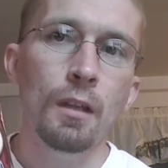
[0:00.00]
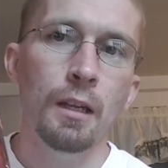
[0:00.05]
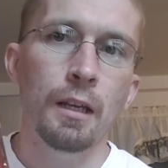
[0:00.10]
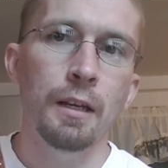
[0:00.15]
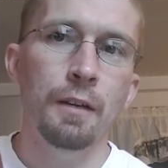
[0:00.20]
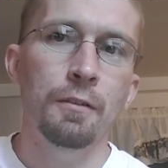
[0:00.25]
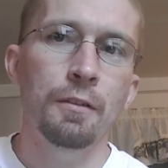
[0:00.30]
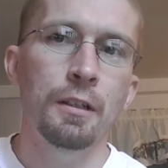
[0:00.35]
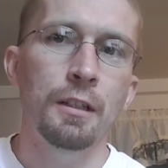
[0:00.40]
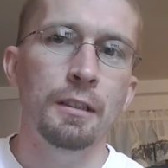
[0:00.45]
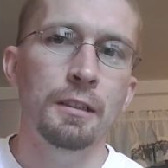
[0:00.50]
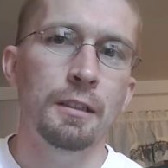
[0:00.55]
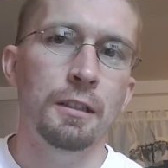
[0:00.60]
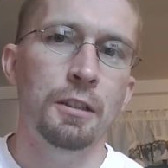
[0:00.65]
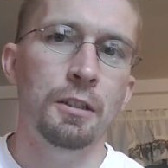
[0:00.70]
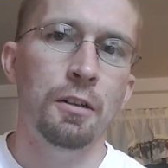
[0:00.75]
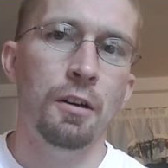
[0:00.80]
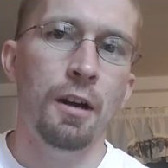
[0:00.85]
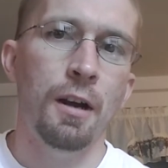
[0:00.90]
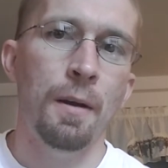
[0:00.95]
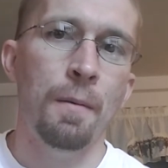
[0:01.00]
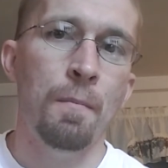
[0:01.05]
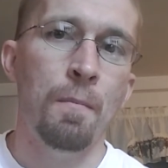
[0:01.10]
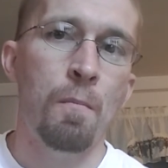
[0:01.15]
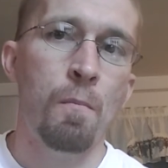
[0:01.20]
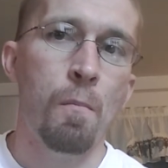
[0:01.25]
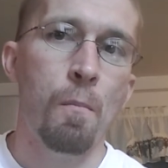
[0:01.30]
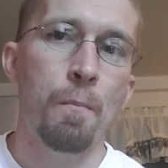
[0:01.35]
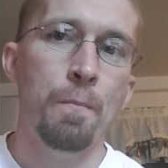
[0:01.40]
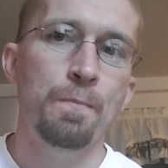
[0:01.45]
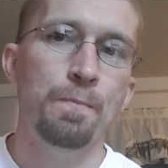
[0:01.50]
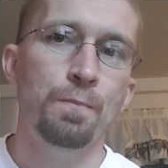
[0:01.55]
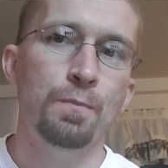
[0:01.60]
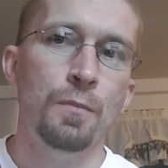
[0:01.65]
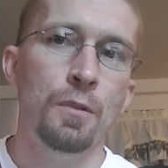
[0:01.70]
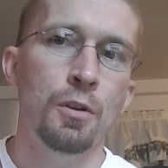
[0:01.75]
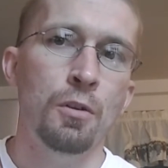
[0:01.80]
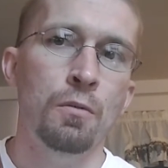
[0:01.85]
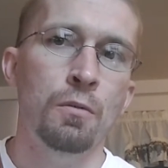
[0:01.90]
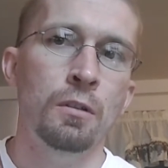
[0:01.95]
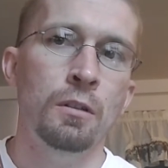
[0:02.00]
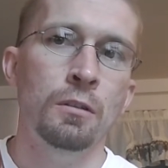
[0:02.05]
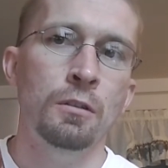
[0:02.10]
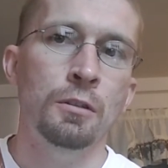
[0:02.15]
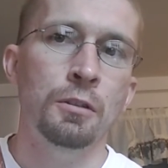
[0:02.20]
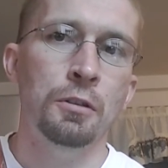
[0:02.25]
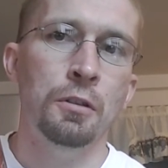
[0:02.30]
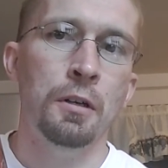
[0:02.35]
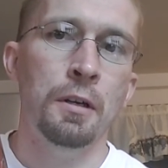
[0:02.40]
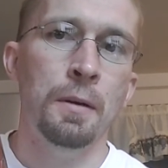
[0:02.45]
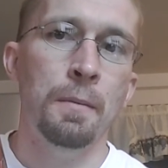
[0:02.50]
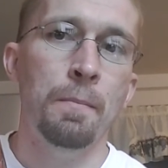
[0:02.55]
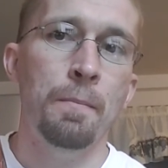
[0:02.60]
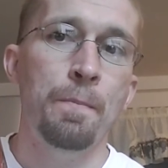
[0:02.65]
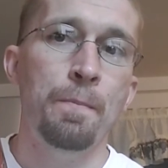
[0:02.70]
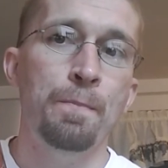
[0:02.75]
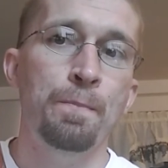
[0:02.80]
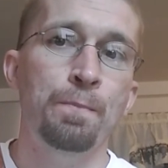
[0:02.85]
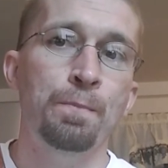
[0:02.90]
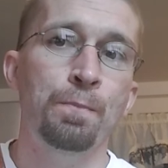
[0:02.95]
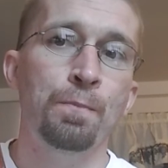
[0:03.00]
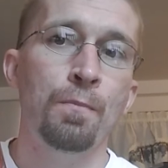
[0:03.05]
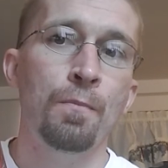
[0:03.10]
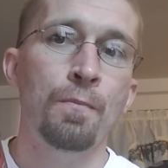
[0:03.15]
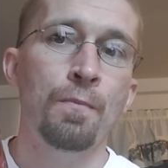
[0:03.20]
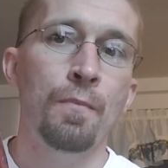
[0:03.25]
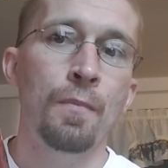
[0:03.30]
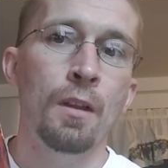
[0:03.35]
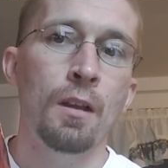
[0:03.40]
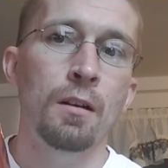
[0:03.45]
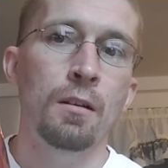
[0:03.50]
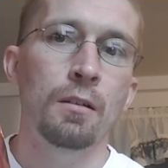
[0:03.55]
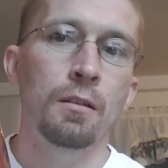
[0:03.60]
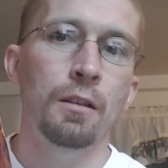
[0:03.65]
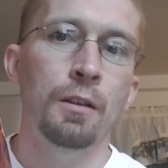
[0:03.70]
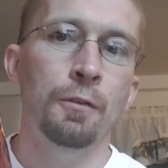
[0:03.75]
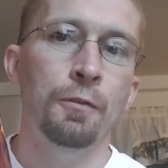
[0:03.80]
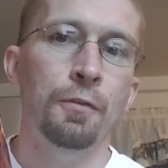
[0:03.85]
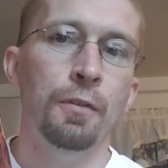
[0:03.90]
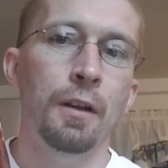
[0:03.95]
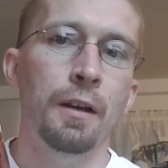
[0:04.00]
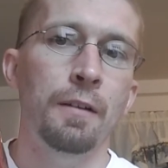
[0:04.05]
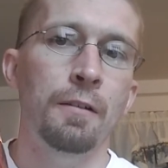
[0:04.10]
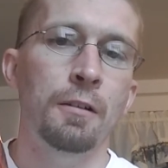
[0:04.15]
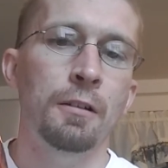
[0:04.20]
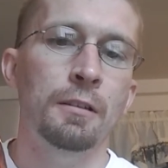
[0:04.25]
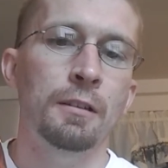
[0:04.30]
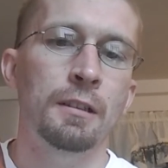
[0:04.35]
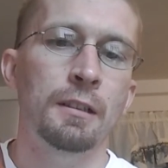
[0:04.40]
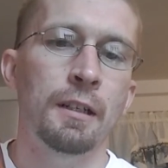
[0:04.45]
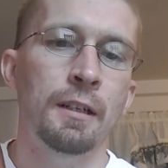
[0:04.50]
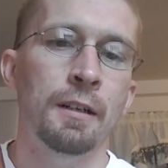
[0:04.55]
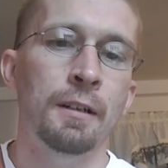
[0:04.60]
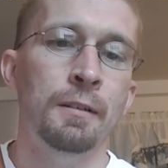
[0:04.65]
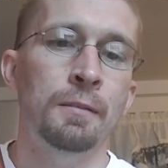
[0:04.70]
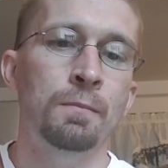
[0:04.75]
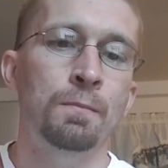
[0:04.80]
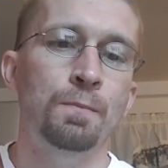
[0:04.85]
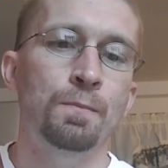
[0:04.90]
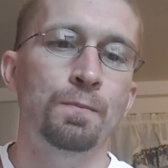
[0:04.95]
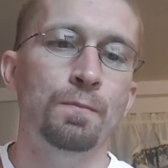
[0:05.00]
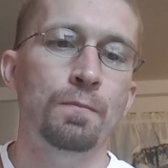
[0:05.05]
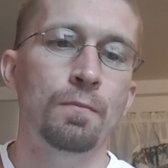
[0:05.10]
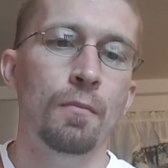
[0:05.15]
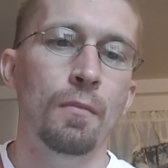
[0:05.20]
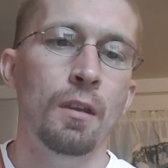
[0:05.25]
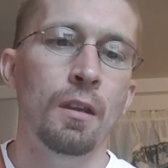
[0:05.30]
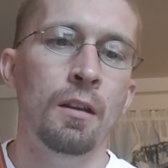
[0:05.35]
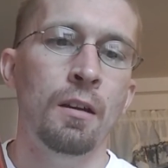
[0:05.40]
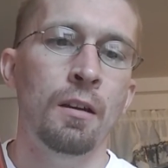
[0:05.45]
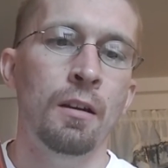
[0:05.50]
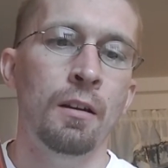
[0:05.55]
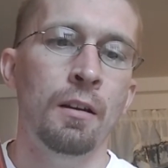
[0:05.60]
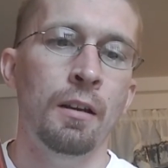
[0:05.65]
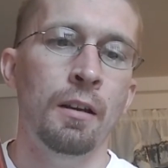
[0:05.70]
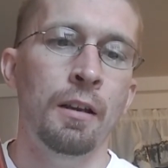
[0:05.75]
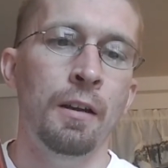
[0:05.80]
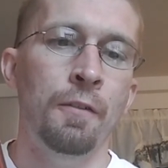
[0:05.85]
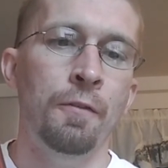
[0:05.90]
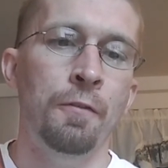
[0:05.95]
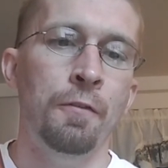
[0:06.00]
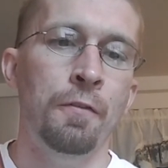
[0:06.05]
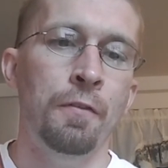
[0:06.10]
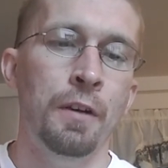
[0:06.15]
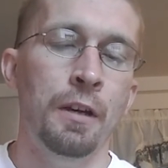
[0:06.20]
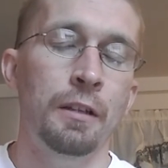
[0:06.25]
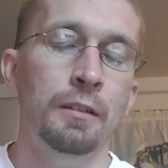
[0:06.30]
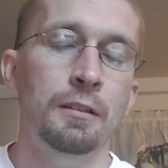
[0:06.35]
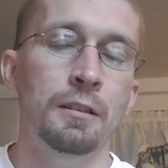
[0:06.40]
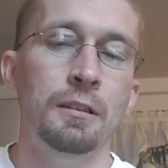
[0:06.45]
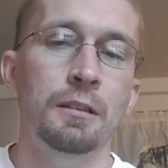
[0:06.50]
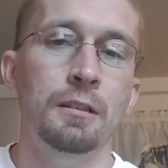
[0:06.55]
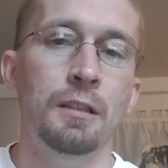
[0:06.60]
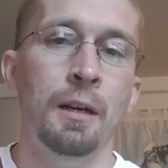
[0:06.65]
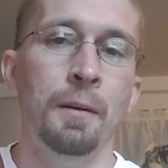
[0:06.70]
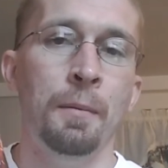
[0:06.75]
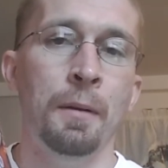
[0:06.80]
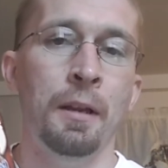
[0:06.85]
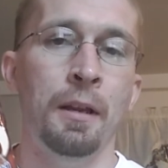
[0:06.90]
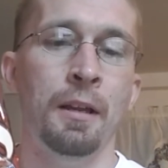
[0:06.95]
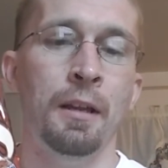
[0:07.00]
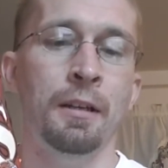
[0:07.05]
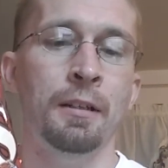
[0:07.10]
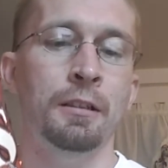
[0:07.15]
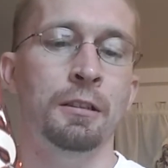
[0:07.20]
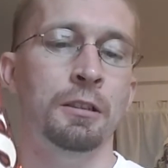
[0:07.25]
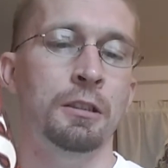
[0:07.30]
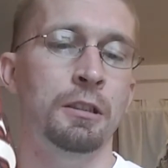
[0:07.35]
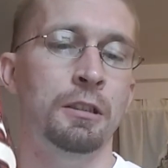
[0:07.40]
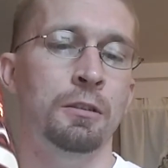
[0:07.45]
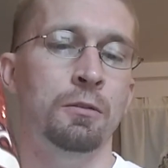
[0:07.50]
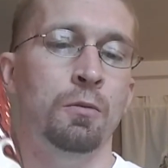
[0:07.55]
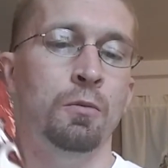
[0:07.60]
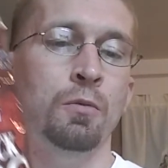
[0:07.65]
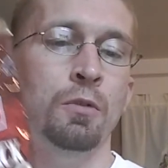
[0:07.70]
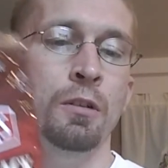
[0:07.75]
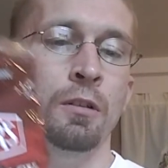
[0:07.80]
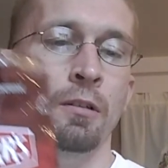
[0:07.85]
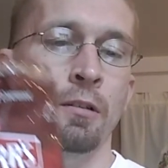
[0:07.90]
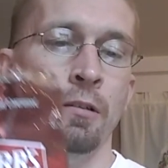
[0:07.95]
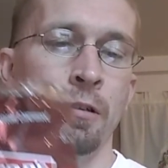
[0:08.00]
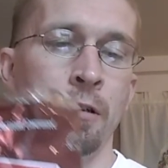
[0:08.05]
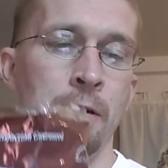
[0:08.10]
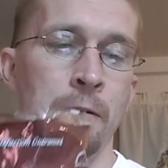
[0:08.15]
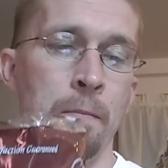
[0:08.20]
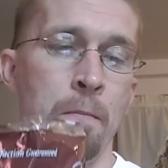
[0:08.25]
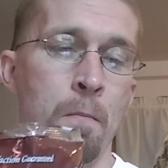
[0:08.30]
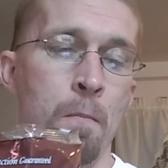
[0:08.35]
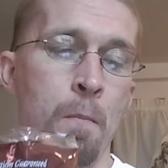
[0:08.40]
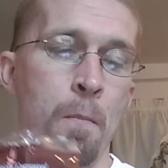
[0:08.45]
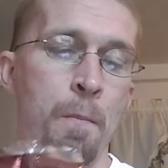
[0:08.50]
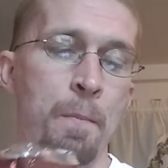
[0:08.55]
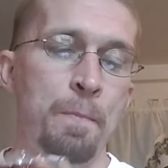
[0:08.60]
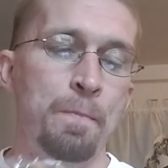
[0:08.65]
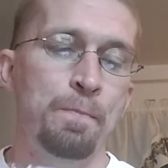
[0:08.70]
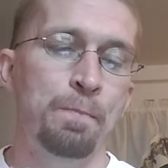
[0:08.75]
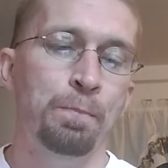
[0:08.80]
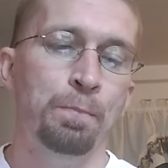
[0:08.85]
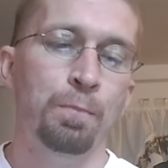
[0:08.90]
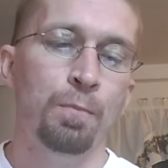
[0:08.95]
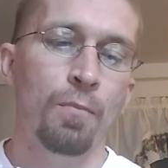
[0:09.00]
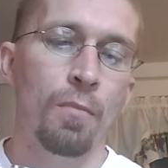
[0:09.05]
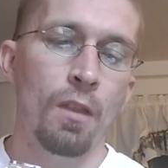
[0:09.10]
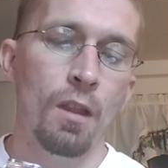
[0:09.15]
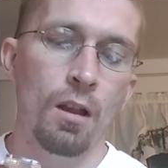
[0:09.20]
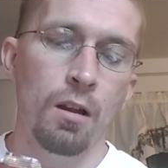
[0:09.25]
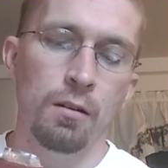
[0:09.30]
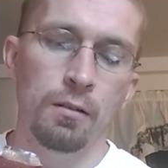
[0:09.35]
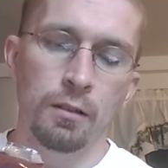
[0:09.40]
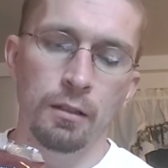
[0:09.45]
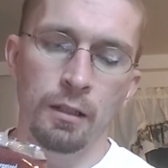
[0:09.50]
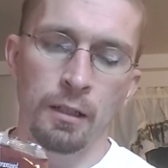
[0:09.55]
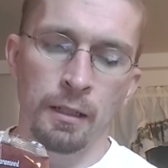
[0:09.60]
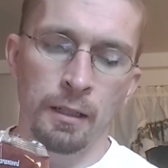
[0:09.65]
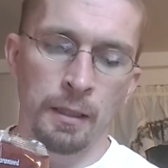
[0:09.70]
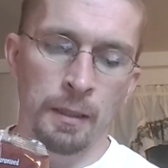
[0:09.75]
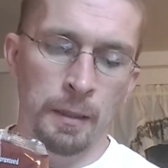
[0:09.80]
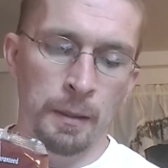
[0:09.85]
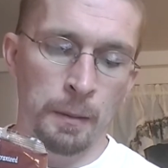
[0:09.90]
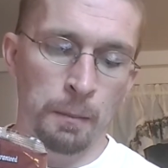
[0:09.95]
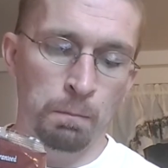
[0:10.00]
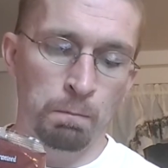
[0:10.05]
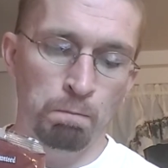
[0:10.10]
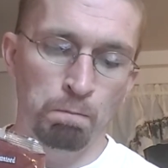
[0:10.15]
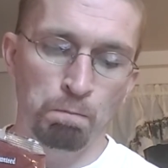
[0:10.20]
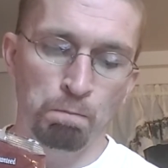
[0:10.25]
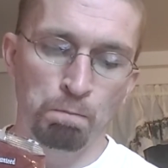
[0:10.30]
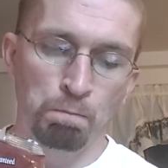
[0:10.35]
give this a try. You will enjoy it. The flavor is there, and it fits. I mean, it is just really good. Um,